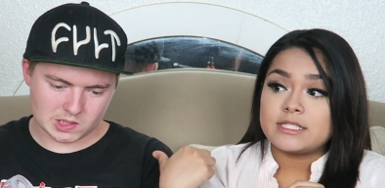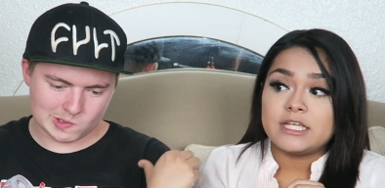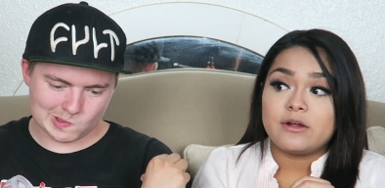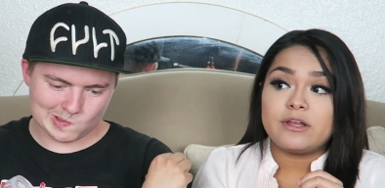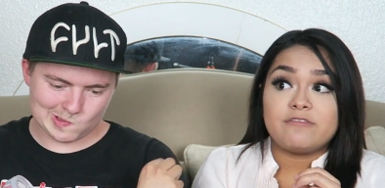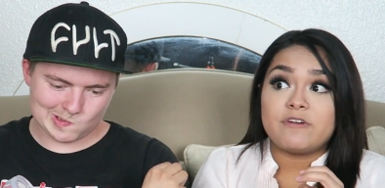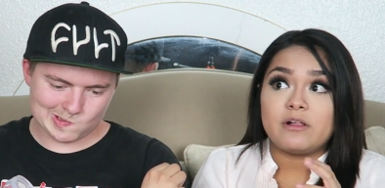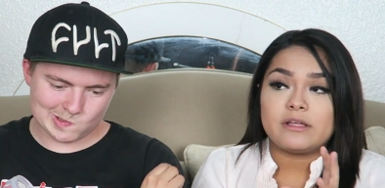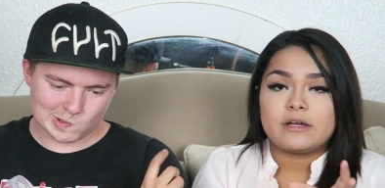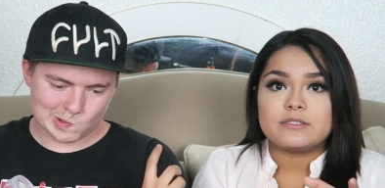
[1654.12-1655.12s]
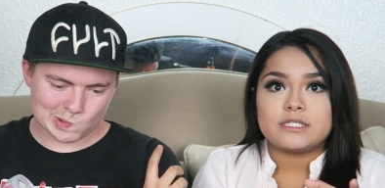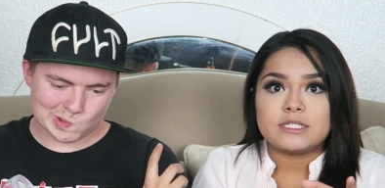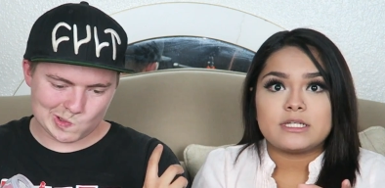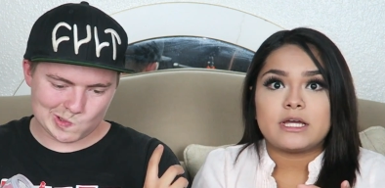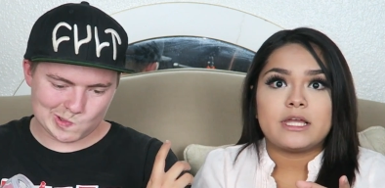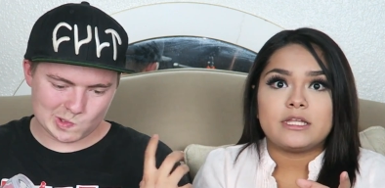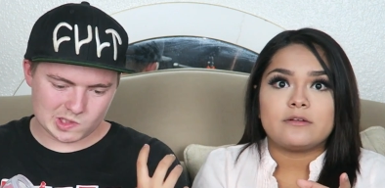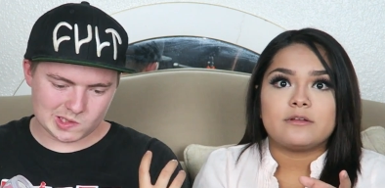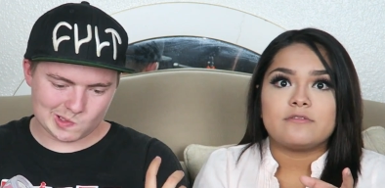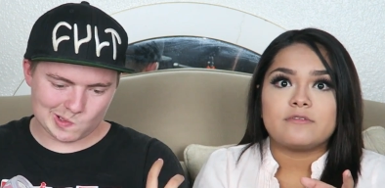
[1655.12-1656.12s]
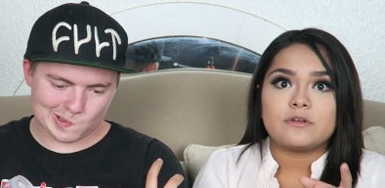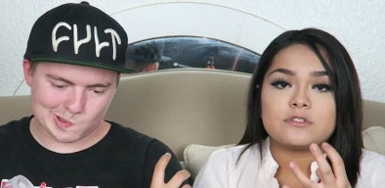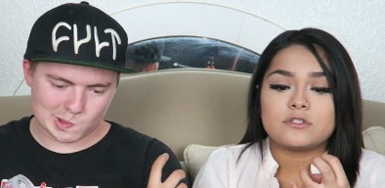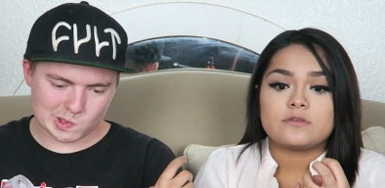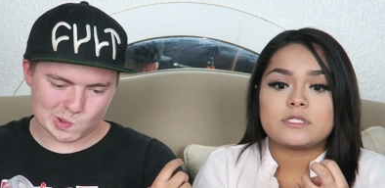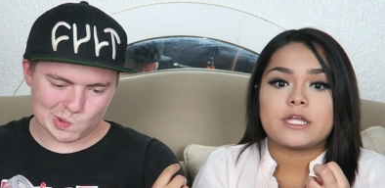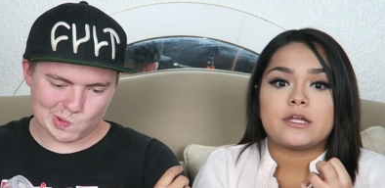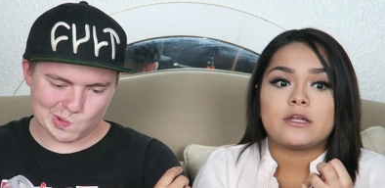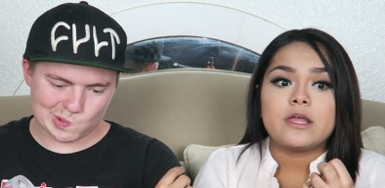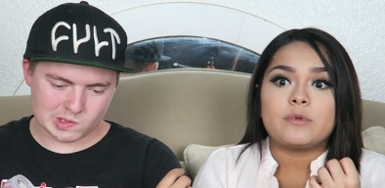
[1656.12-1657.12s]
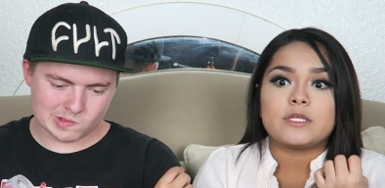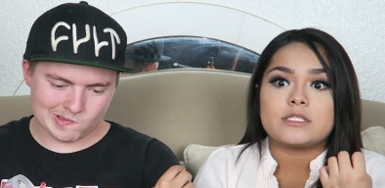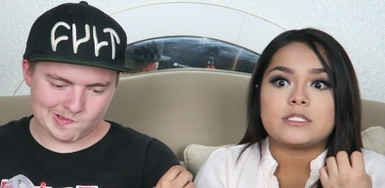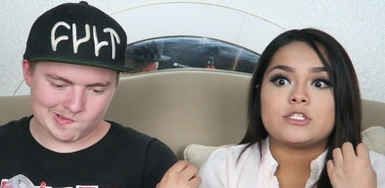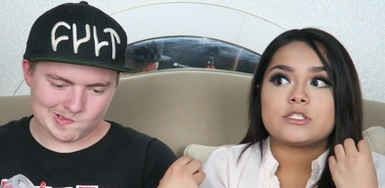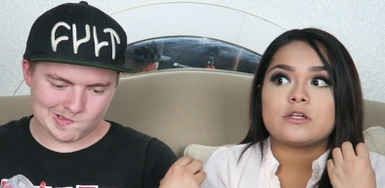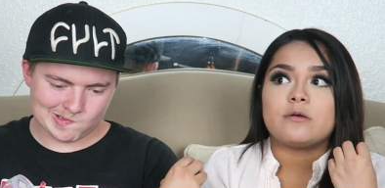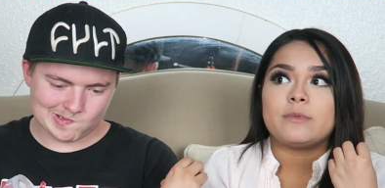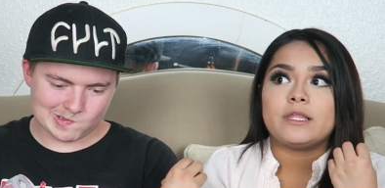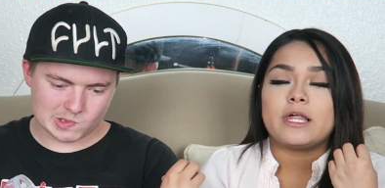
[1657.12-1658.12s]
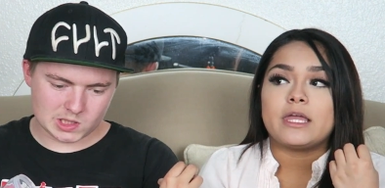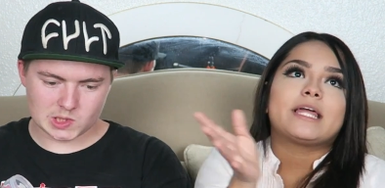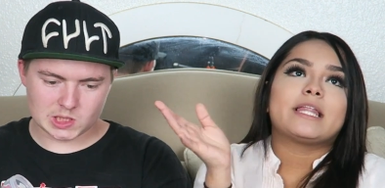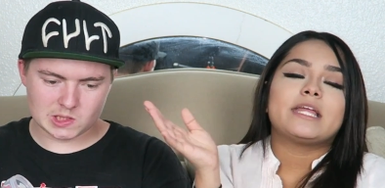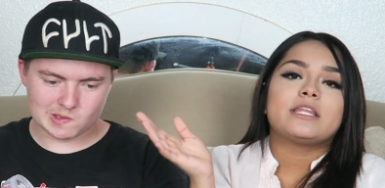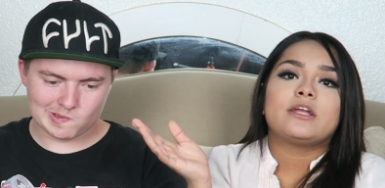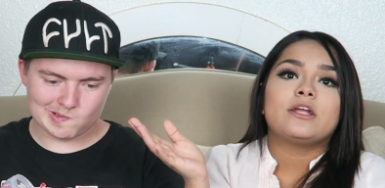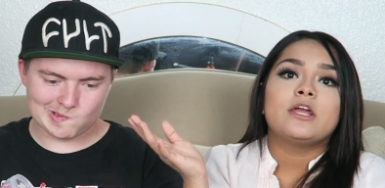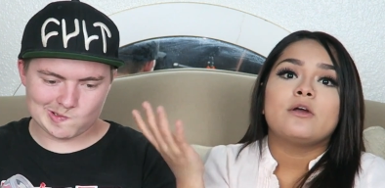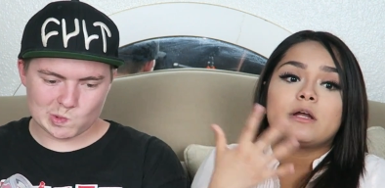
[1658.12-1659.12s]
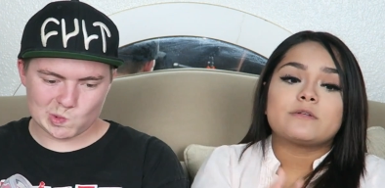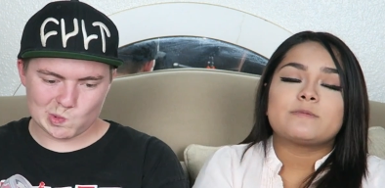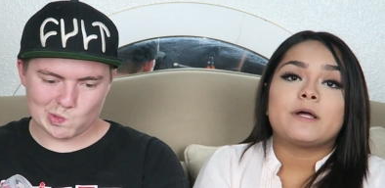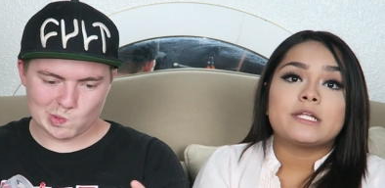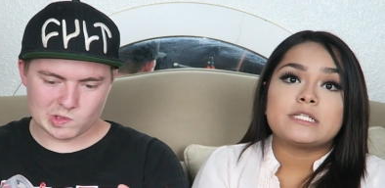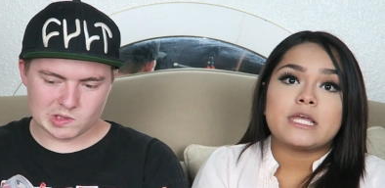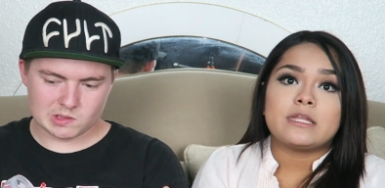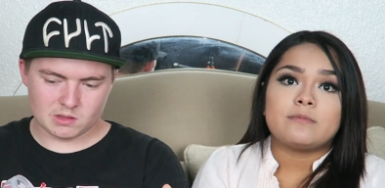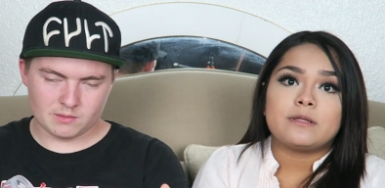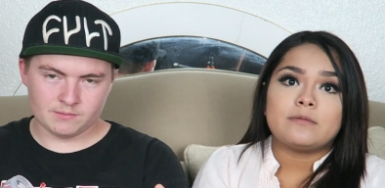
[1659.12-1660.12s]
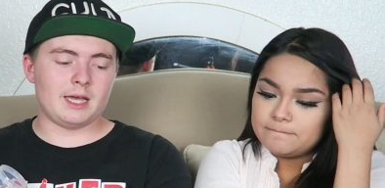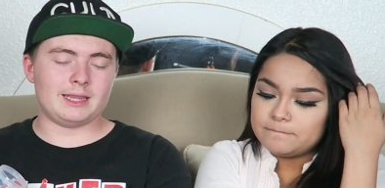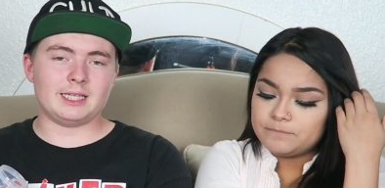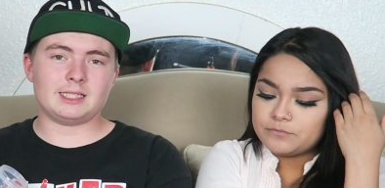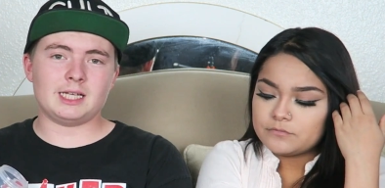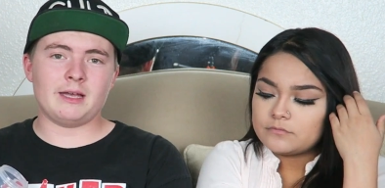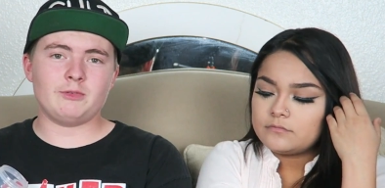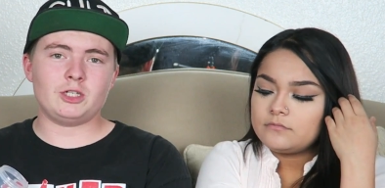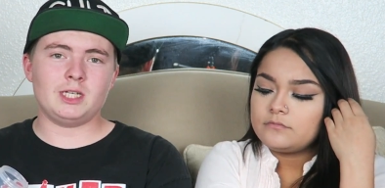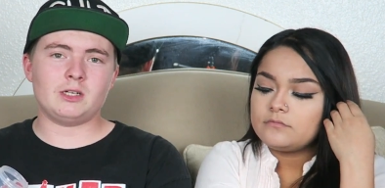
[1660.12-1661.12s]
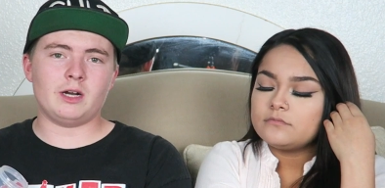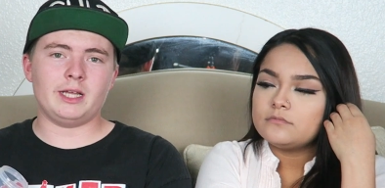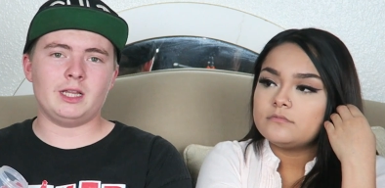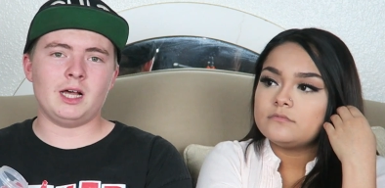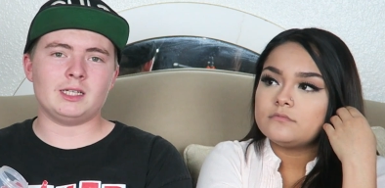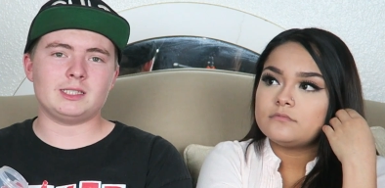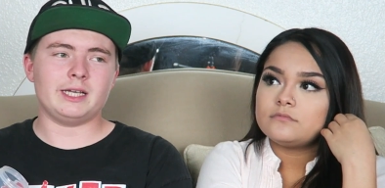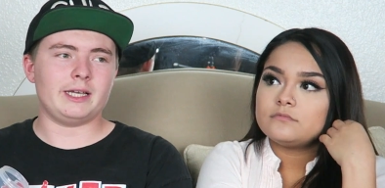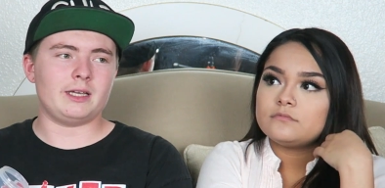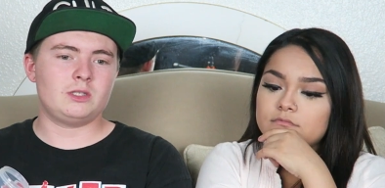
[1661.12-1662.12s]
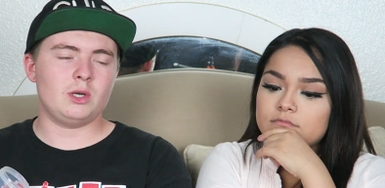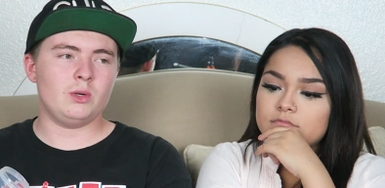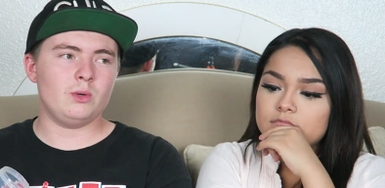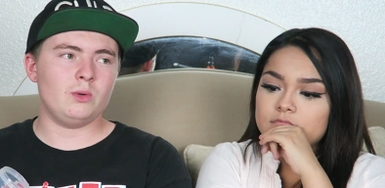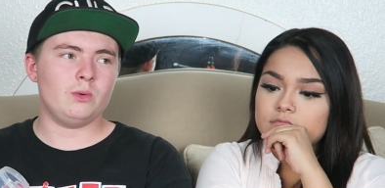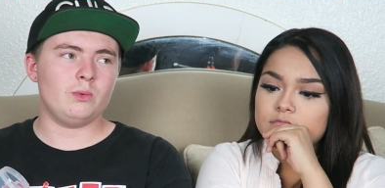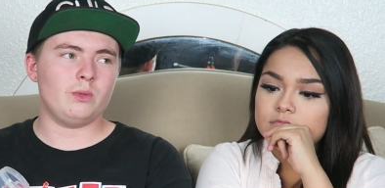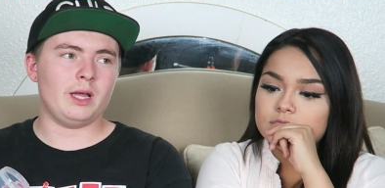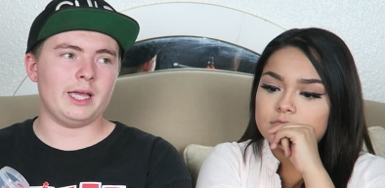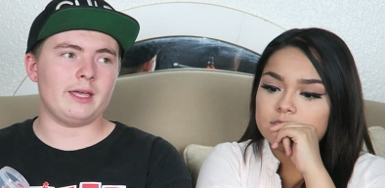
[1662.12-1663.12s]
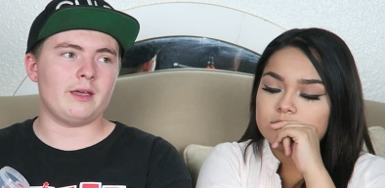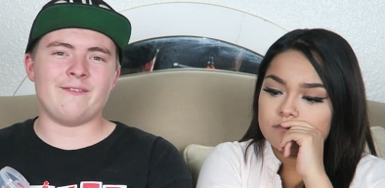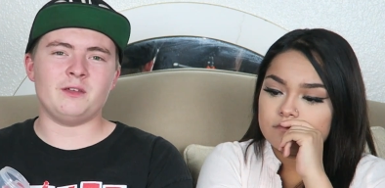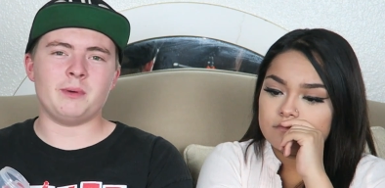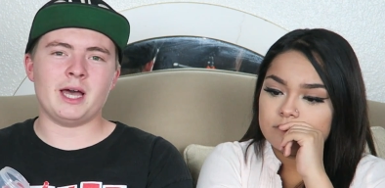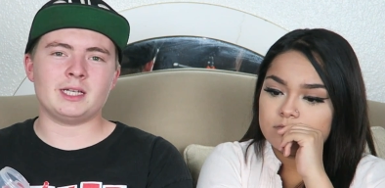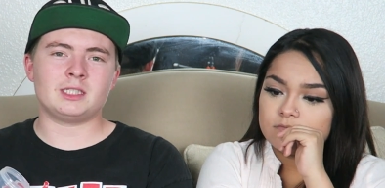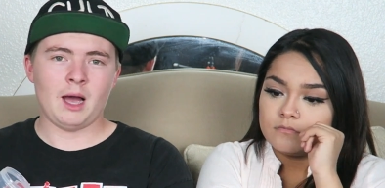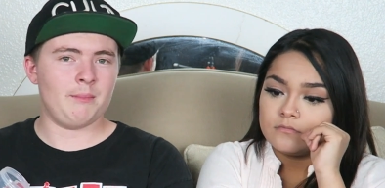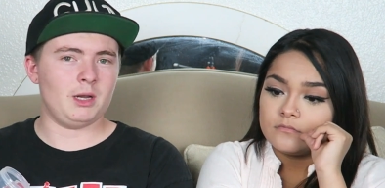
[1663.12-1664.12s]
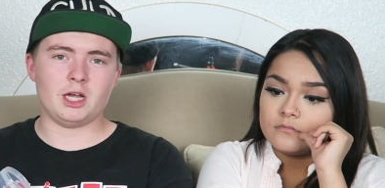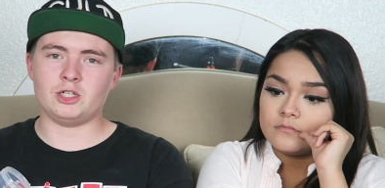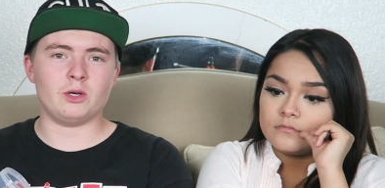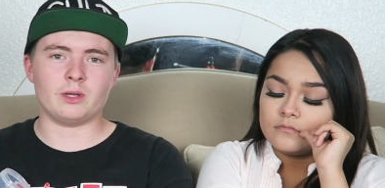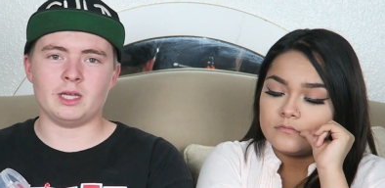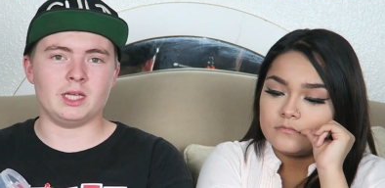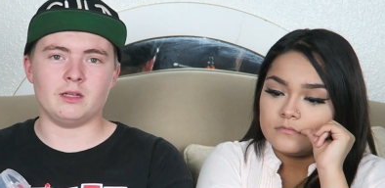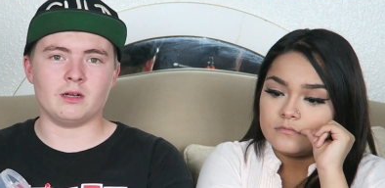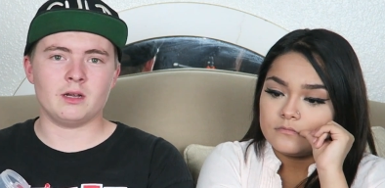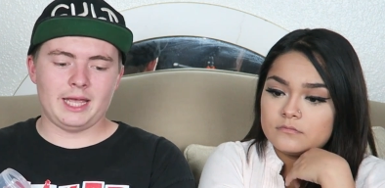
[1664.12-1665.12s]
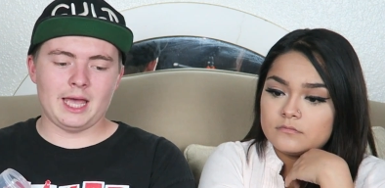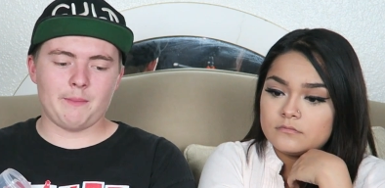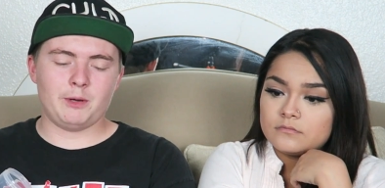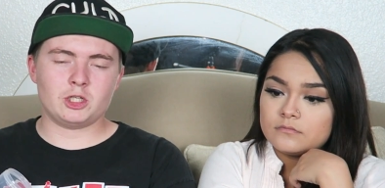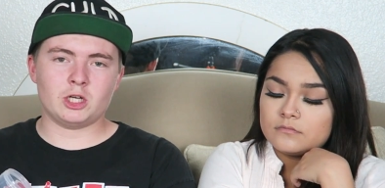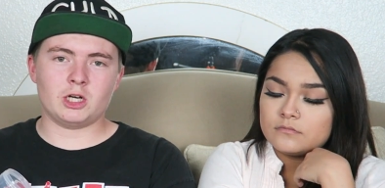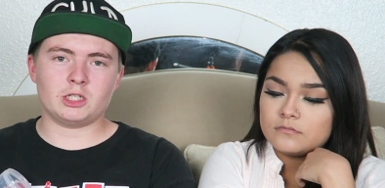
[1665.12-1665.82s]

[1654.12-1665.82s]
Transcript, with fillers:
Speaker 1: because he already felt like I was gonna die and he already felt so scared because he just saw me like, like laying there not responding to
Speaker 2: anybody. At this time she's already lost like two like IV bags. I'm not joking either. They kept pushing